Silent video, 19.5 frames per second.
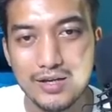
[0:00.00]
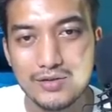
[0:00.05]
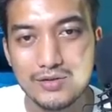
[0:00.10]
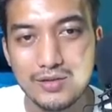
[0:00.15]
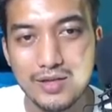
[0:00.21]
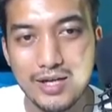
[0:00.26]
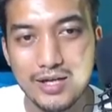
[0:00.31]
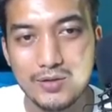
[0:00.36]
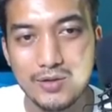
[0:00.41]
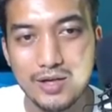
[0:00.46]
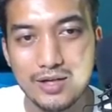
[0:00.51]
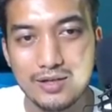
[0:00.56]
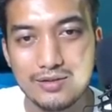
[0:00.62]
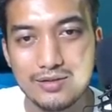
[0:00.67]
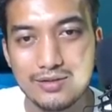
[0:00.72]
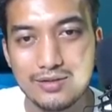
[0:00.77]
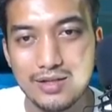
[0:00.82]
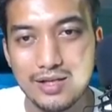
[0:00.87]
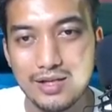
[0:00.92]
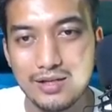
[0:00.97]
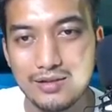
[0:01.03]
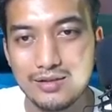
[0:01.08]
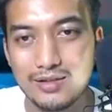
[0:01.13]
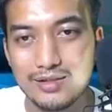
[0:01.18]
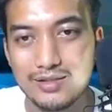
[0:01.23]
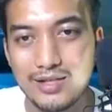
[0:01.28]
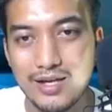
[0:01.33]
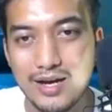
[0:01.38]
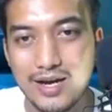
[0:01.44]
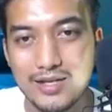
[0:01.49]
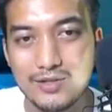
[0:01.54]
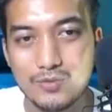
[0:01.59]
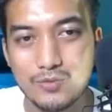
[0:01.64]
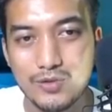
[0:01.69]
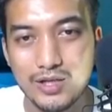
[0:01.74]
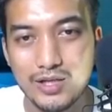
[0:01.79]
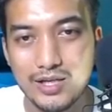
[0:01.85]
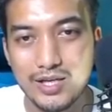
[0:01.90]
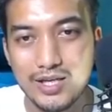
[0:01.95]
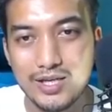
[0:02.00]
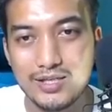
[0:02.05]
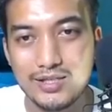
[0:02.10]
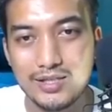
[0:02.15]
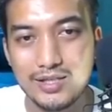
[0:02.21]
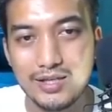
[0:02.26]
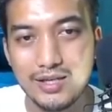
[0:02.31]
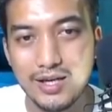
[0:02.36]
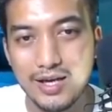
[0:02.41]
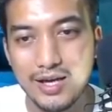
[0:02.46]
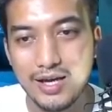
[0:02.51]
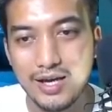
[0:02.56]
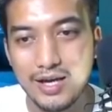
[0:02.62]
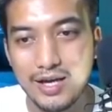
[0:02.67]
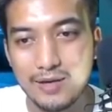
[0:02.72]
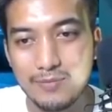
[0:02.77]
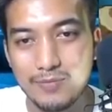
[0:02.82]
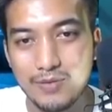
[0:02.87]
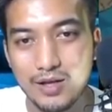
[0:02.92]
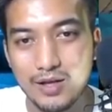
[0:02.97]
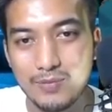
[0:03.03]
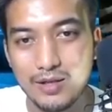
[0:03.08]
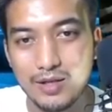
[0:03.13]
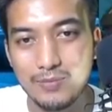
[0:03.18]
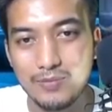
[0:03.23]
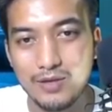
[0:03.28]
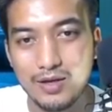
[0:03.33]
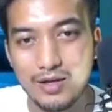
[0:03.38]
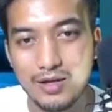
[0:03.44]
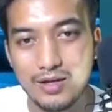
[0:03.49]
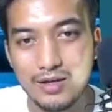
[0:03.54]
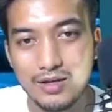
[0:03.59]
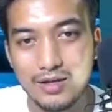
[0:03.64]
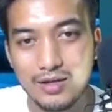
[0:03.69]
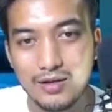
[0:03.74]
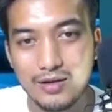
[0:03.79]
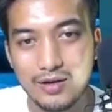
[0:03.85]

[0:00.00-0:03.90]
So that you can just kill these guys really easy and blah blah blah.